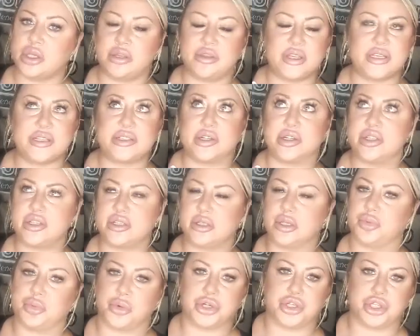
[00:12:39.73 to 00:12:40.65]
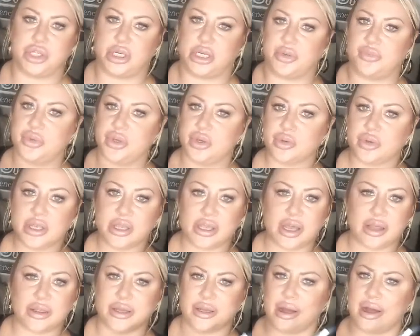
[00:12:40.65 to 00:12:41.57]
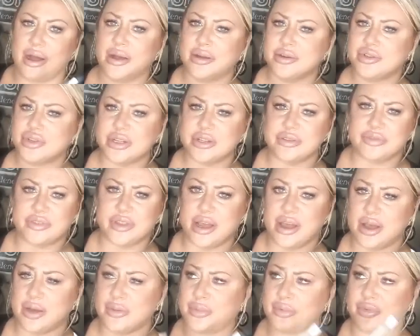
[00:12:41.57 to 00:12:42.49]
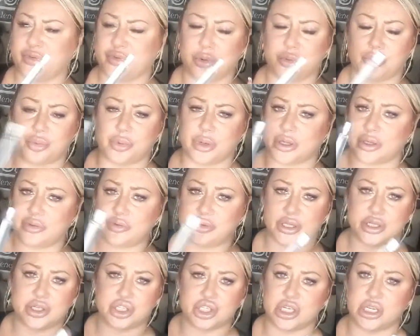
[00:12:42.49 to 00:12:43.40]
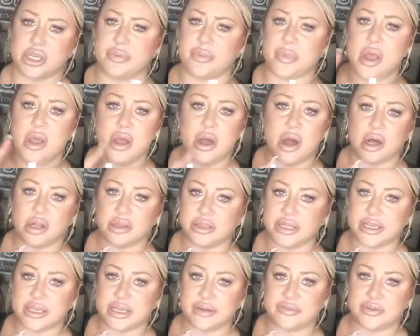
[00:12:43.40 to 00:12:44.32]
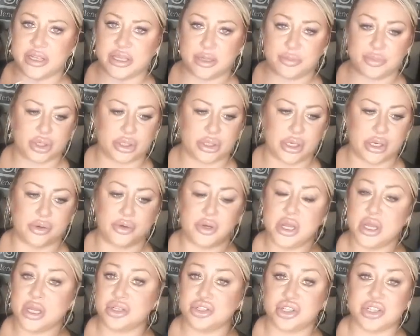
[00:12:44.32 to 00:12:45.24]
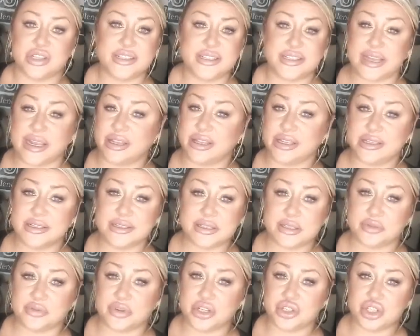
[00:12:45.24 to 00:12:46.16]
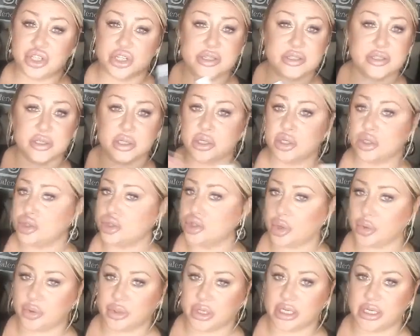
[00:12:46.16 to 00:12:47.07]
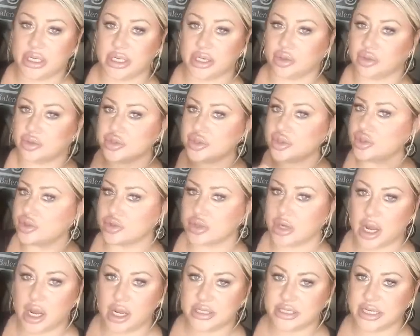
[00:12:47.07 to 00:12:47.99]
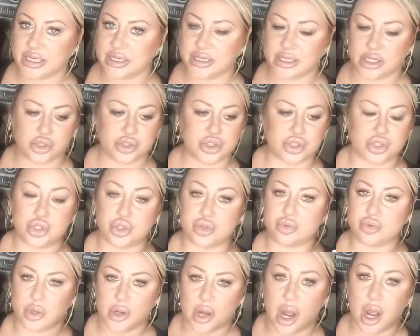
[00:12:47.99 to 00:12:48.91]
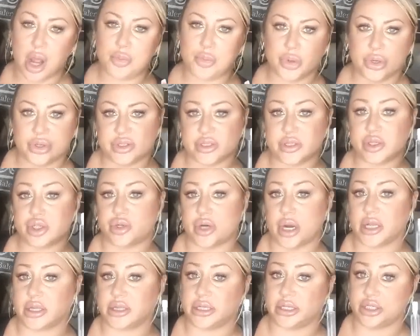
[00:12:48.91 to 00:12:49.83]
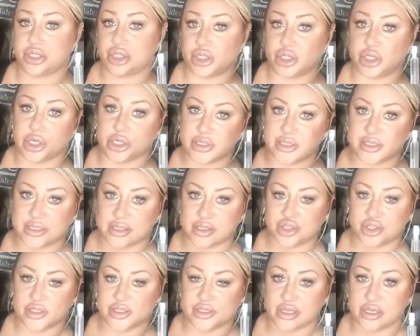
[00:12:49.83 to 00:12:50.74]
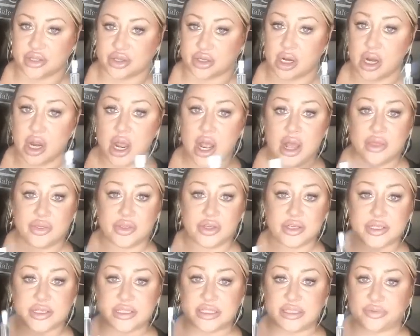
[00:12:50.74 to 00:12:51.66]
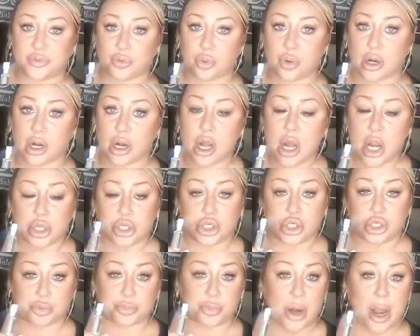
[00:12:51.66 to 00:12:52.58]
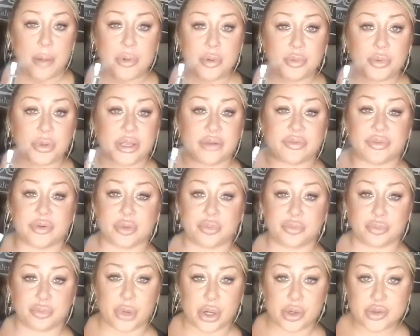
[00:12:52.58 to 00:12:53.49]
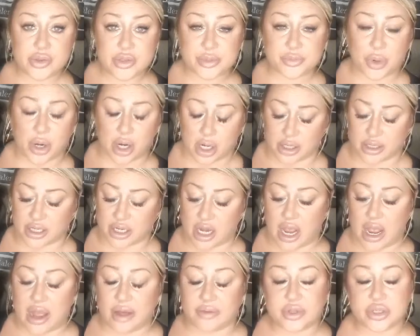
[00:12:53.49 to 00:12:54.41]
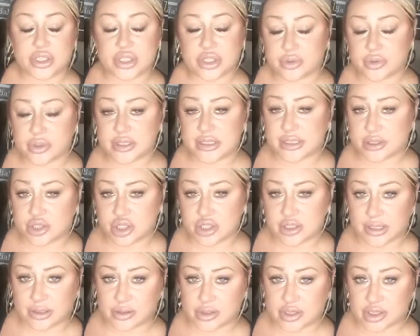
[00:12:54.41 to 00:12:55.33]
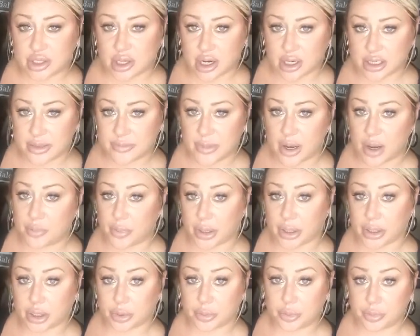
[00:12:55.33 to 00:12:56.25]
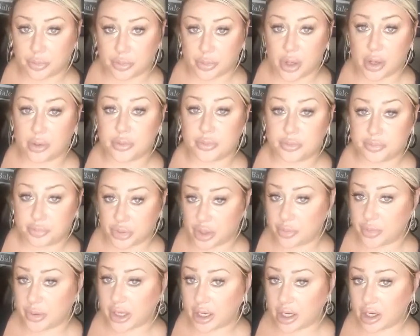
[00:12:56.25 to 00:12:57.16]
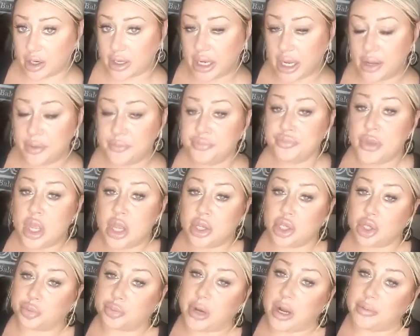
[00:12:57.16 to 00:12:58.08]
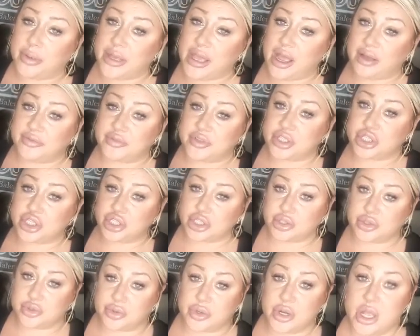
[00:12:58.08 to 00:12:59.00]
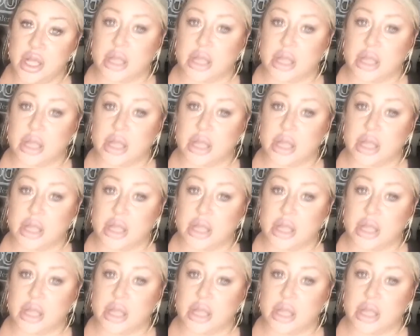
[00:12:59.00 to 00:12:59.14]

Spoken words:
These are super cheap. You can get like 100 of them for really, really cheap. I'll link everything below. Just saline syringes. Don't need needles. Do not take needles. Do not put this directly into your incisions either. This is for, you're probably for the most part going to have the 2 incisions I was talking about by your pubic area. You'll probably have 2